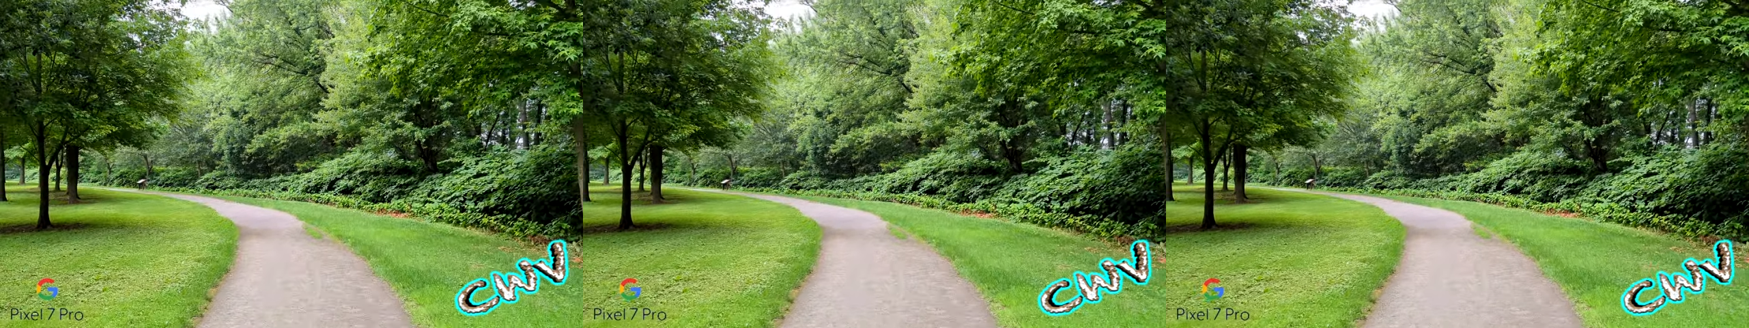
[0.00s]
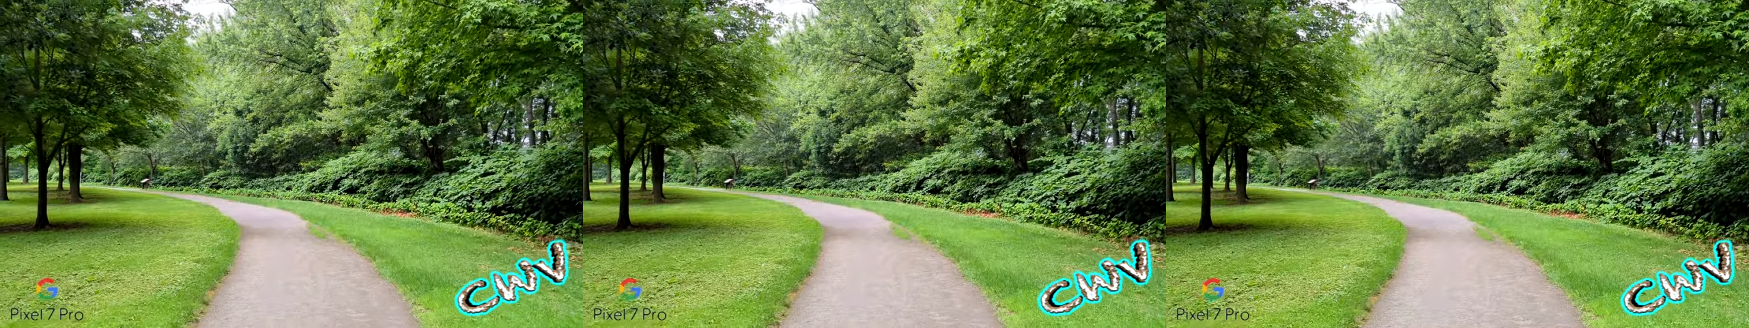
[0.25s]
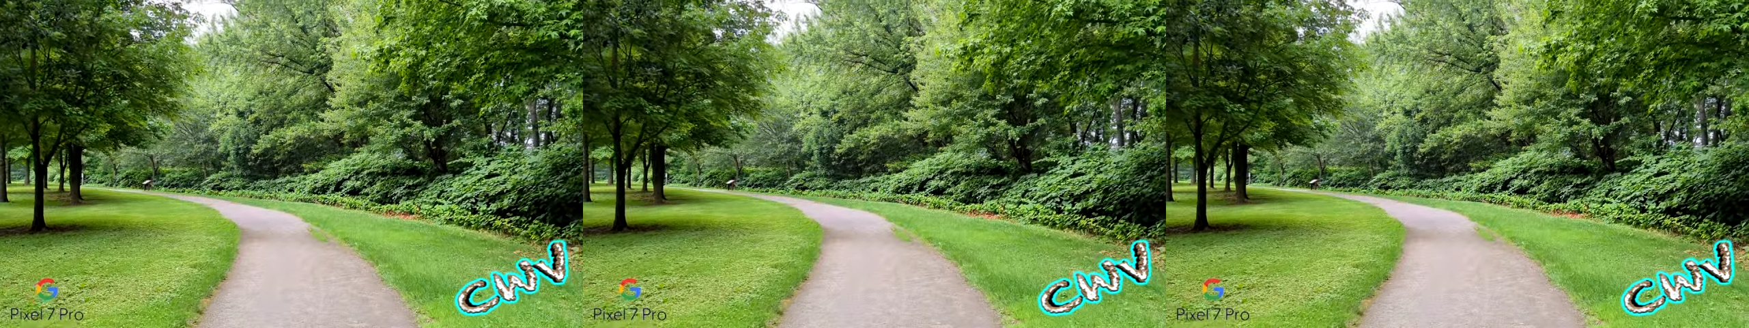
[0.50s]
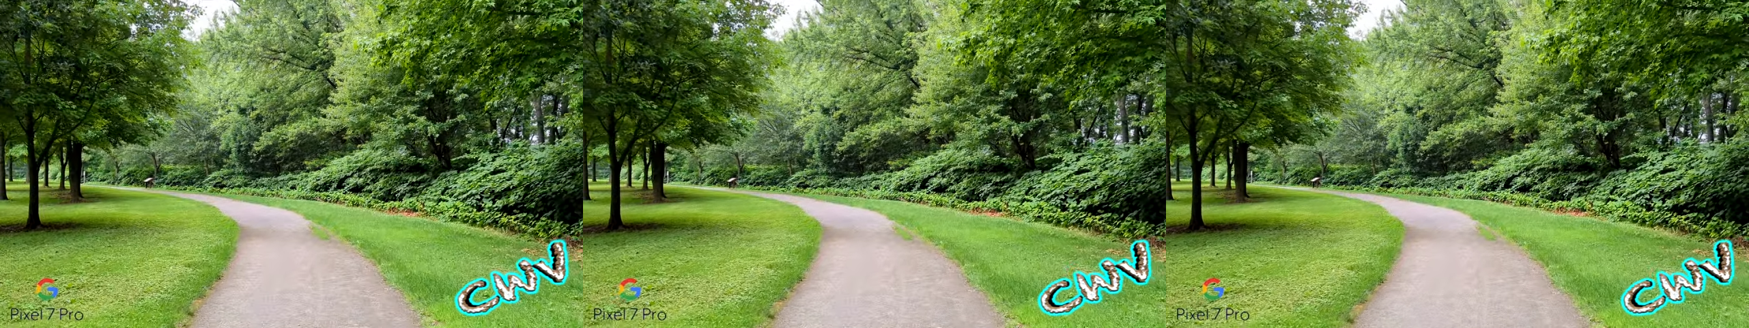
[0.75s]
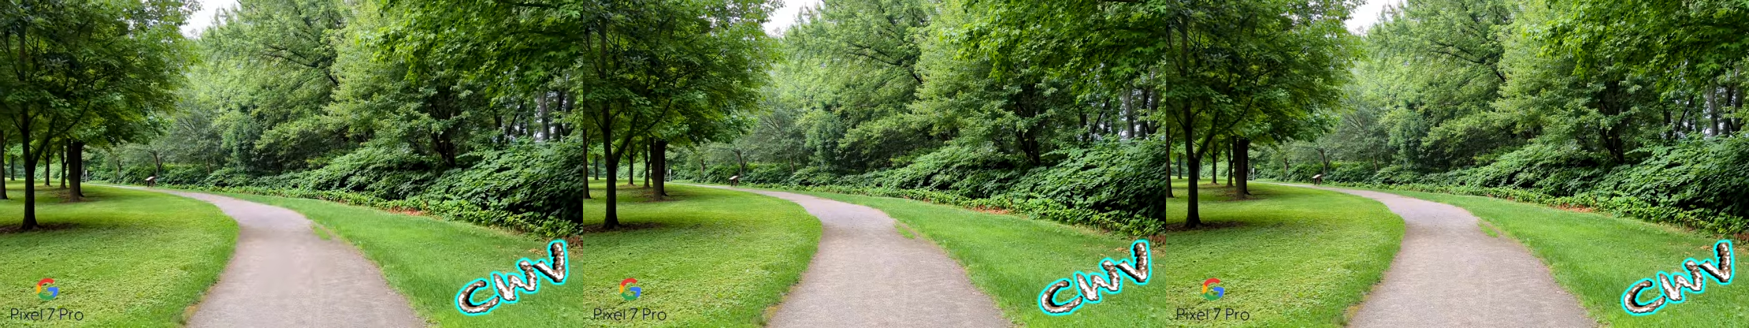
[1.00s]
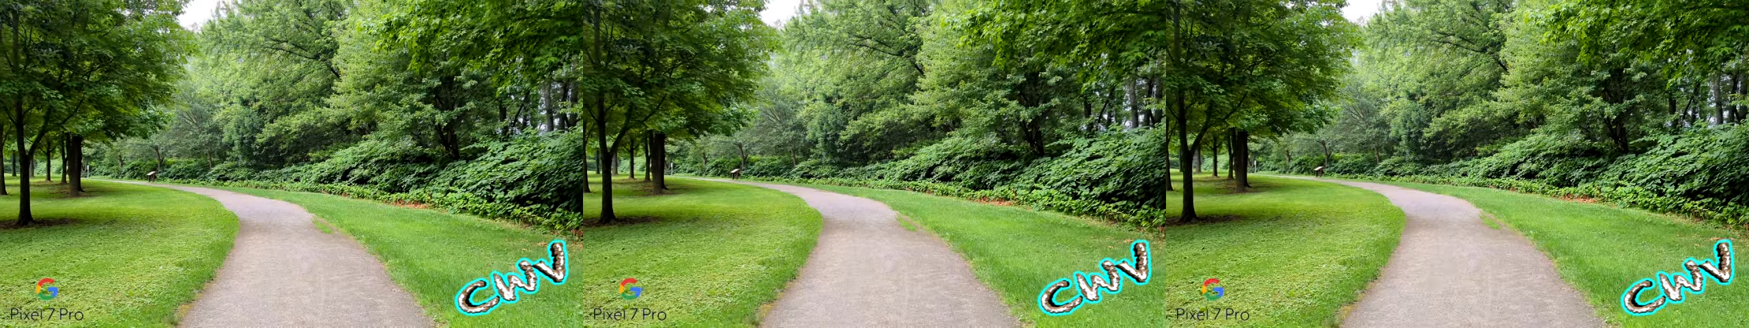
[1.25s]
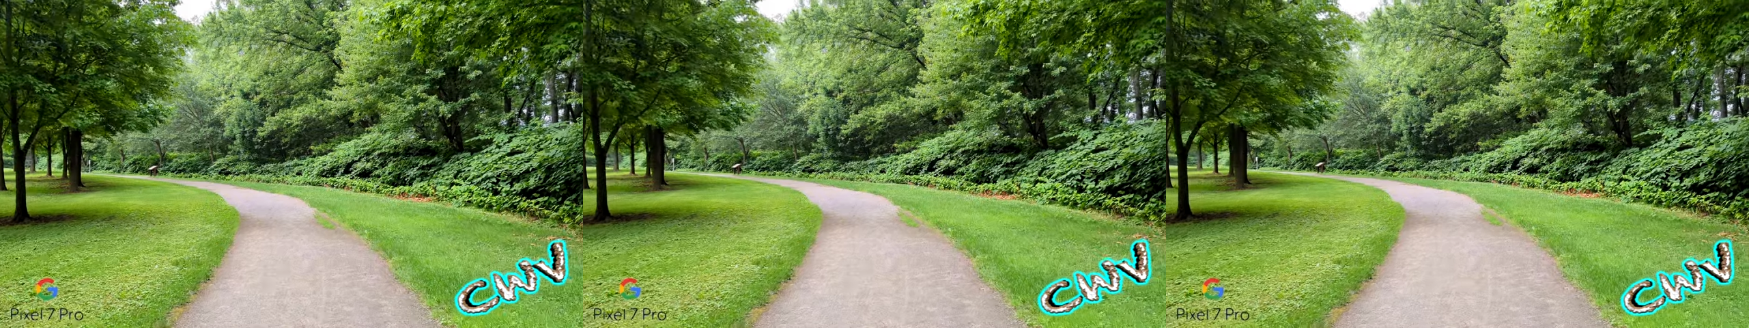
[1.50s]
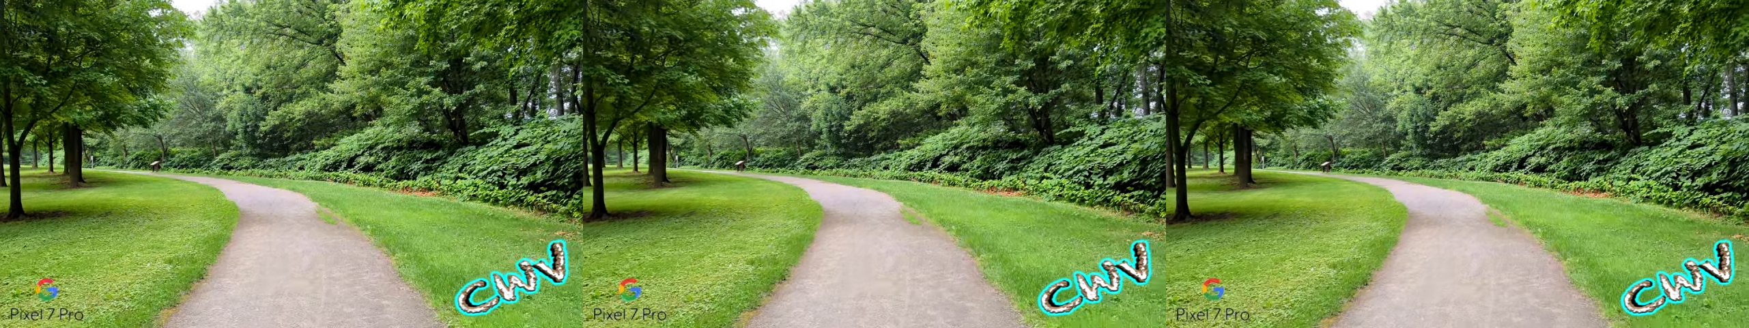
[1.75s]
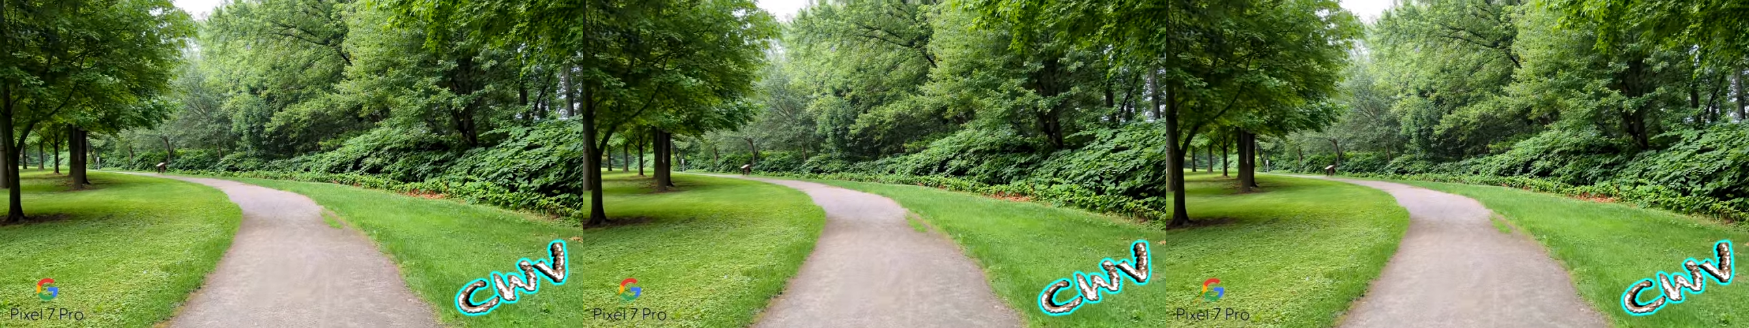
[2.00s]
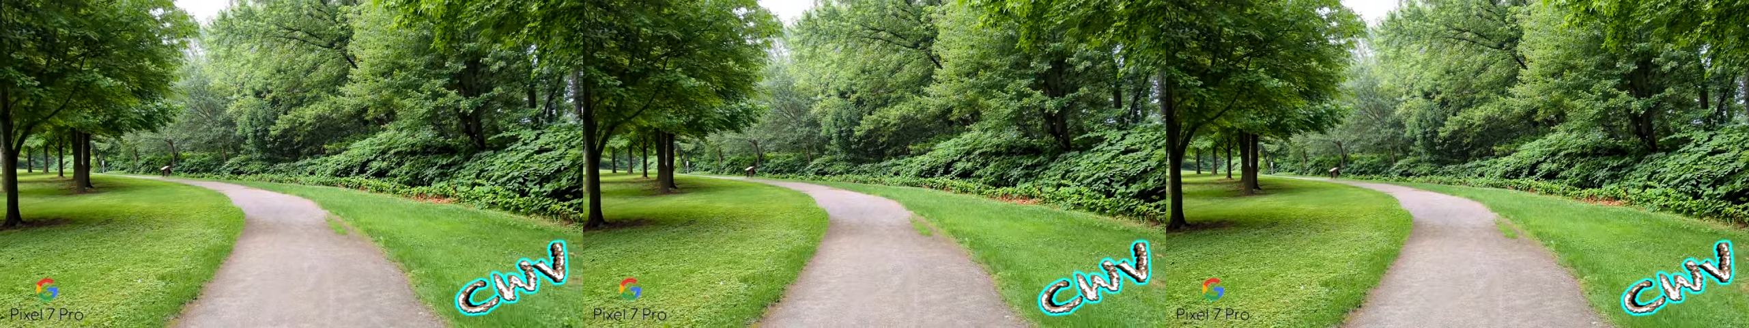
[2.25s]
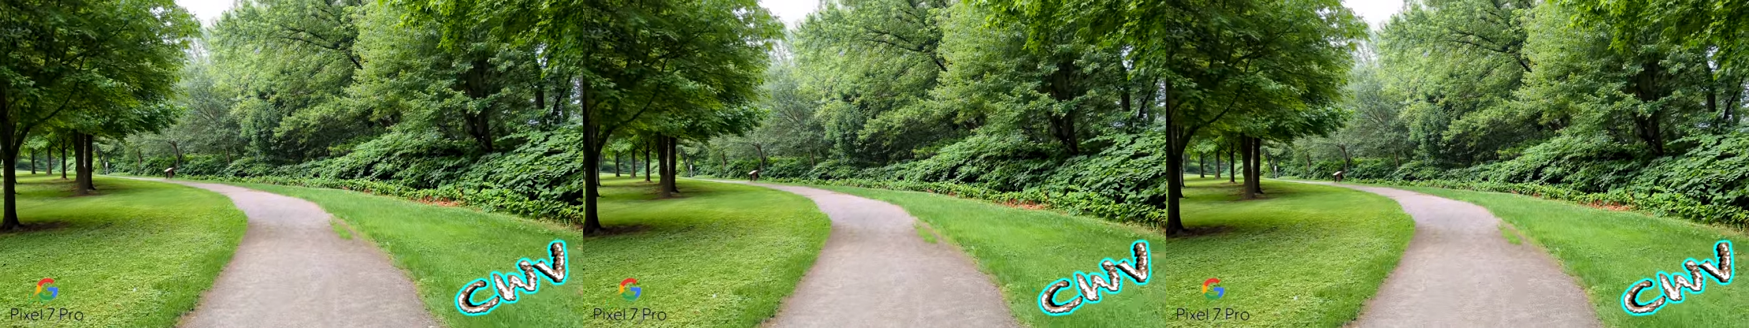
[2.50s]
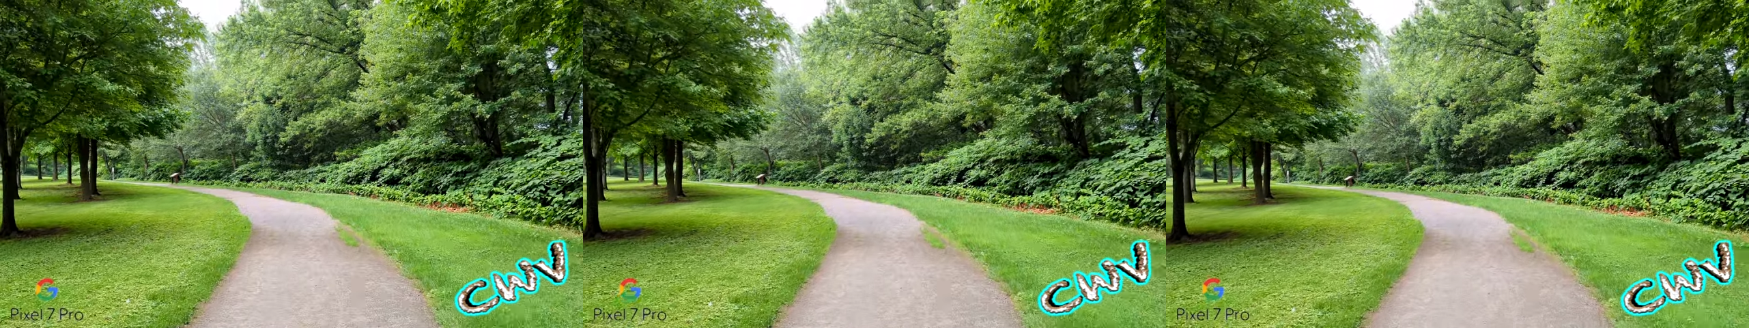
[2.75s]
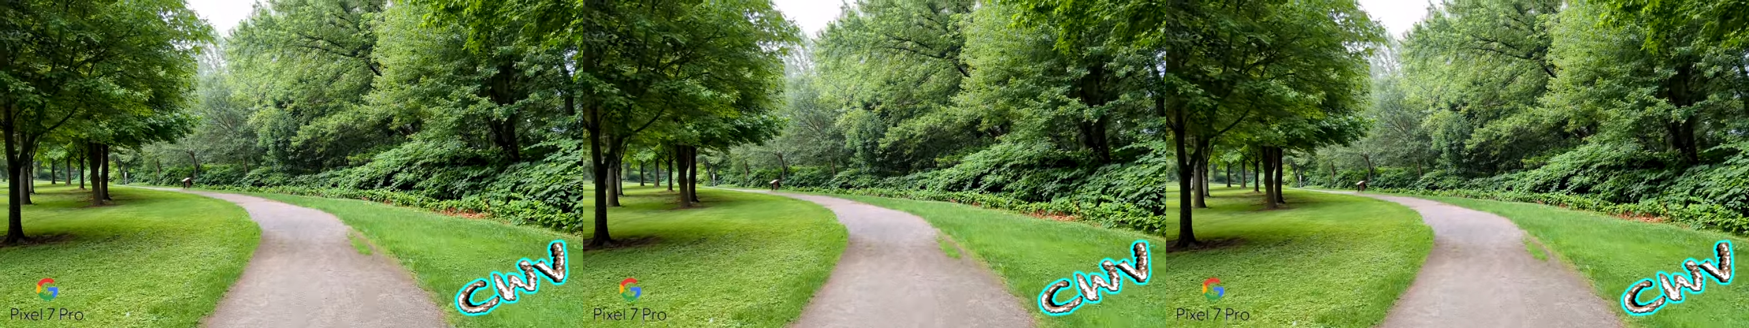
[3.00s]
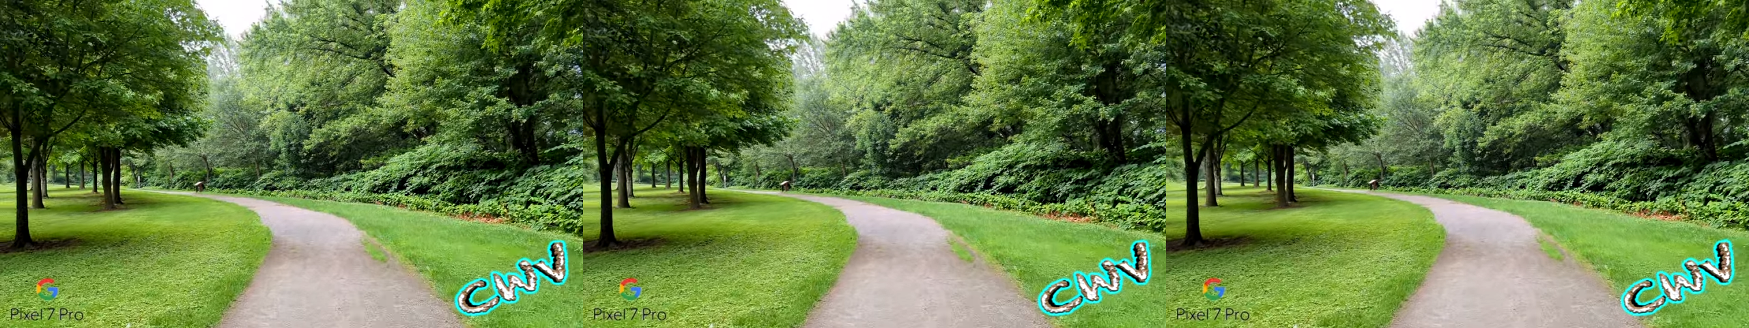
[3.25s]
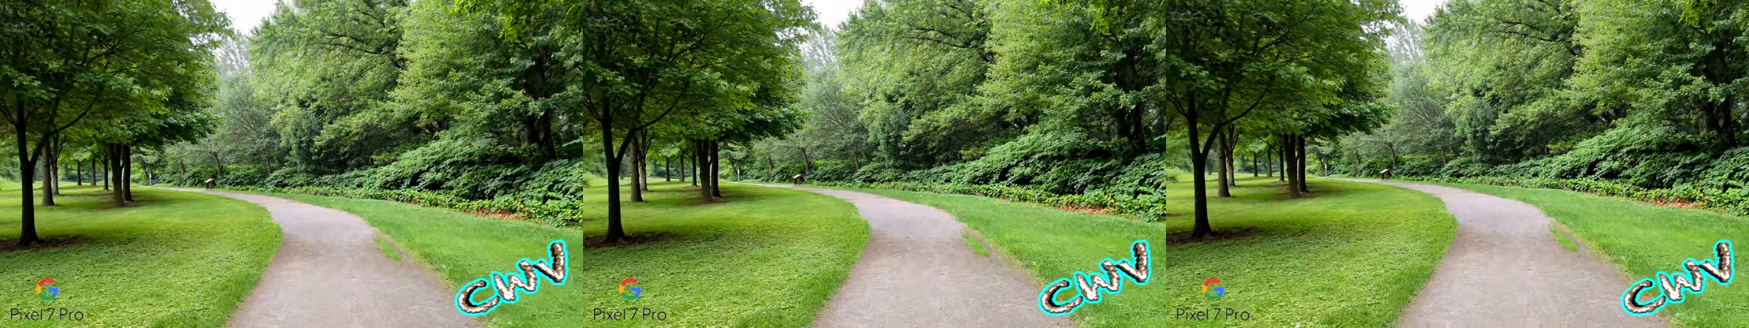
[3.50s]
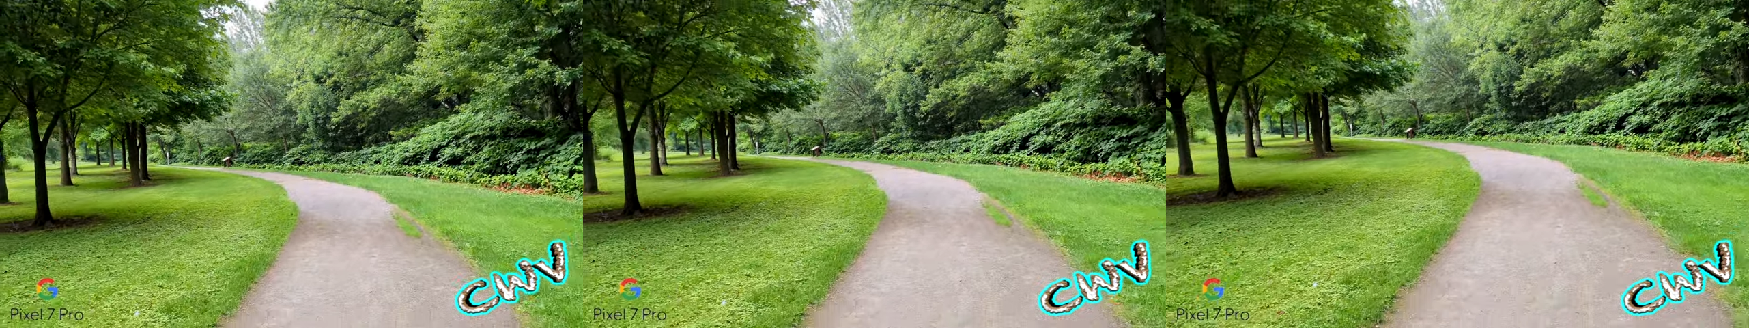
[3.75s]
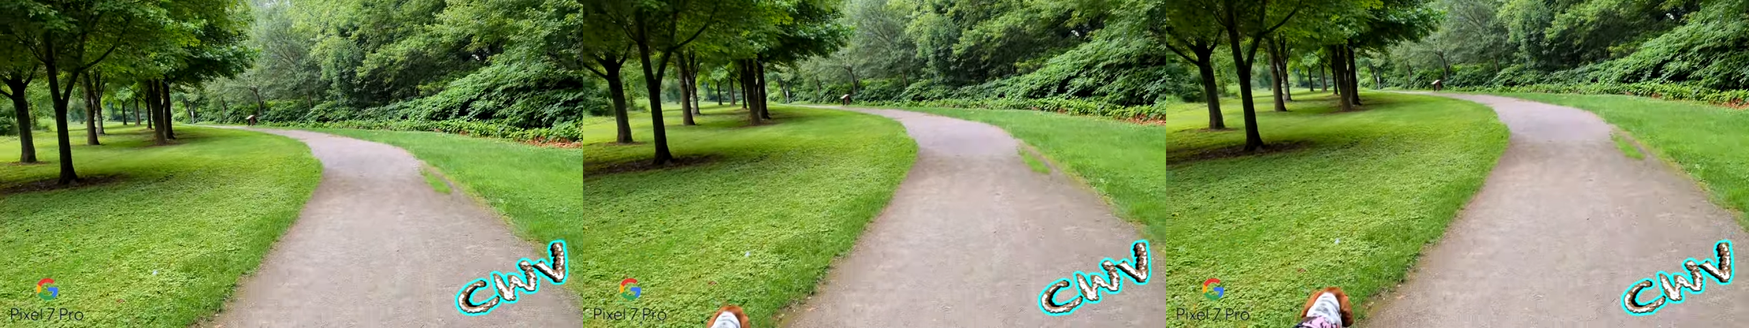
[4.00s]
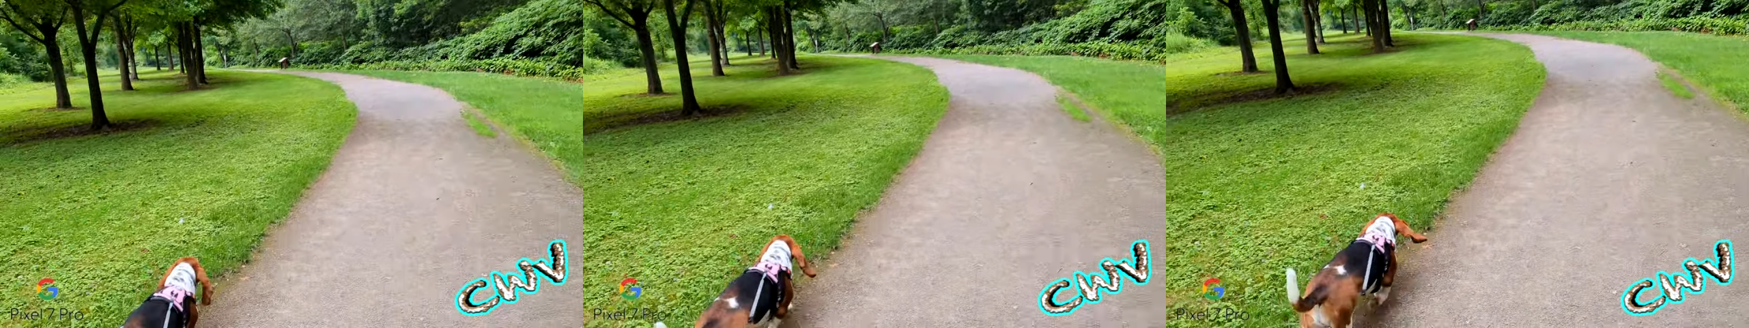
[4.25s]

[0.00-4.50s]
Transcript: Nobody's mouth can be seen.